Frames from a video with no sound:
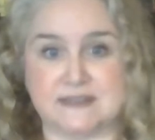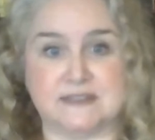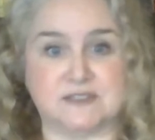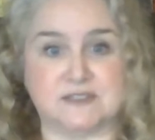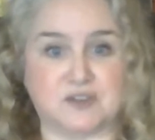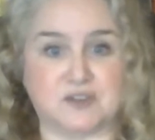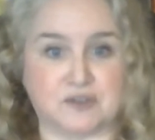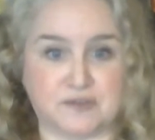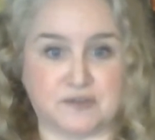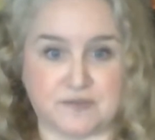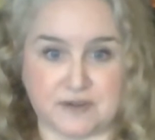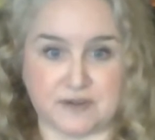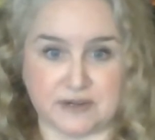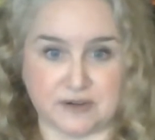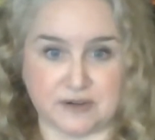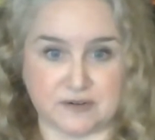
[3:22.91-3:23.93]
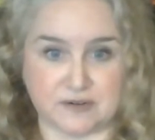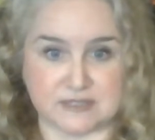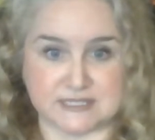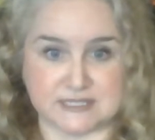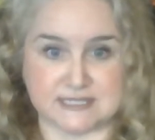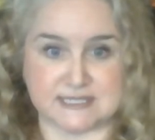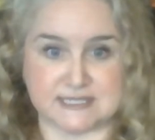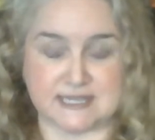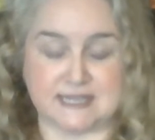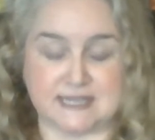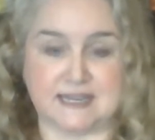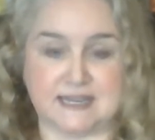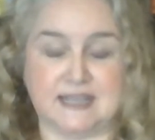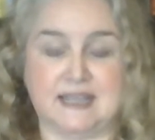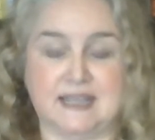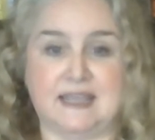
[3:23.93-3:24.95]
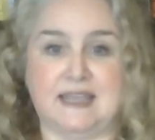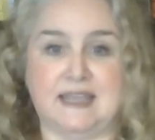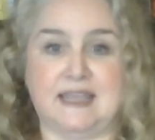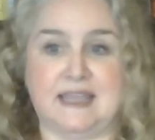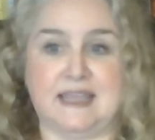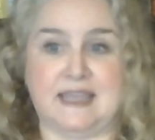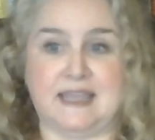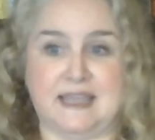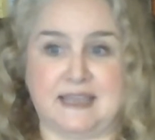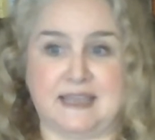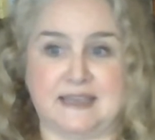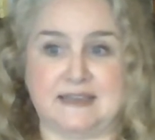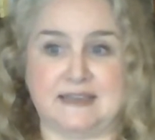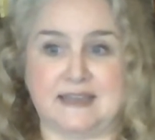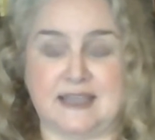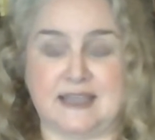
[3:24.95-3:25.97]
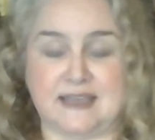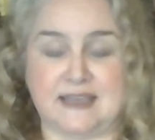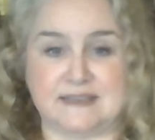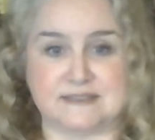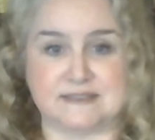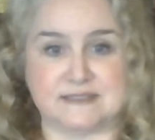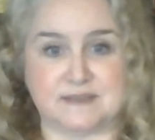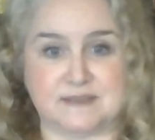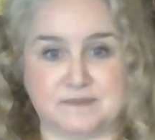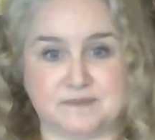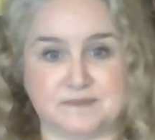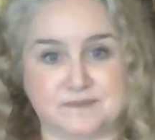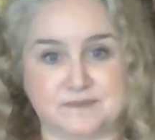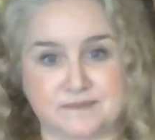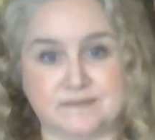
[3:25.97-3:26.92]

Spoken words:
his girlfriend notices it, and it has some